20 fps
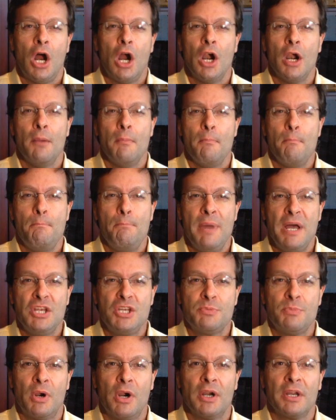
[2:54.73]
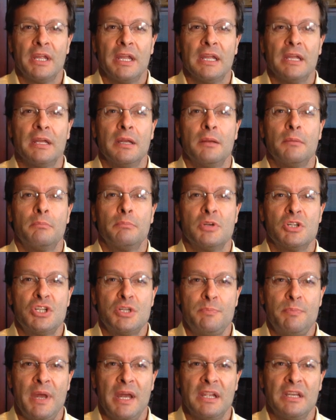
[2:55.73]
are benchmarking
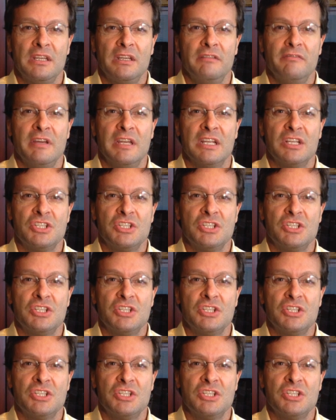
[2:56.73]
prospective